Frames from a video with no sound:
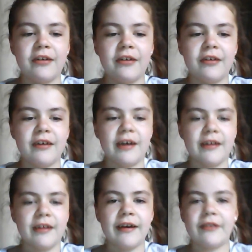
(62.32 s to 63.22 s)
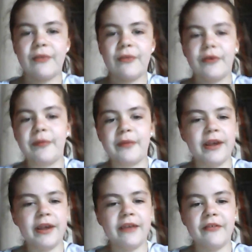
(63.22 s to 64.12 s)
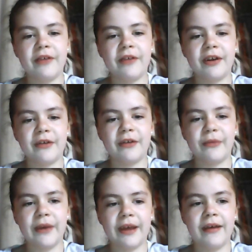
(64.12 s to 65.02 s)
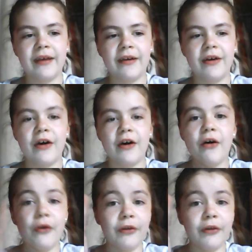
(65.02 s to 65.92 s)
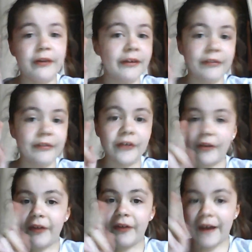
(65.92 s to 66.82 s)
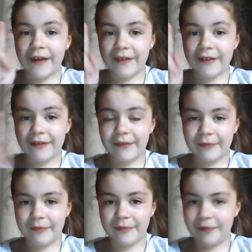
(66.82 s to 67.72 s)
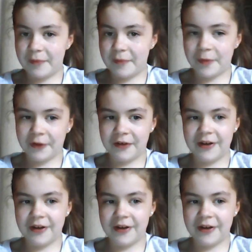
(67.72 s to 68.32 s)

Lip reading: that will be given away only for class people,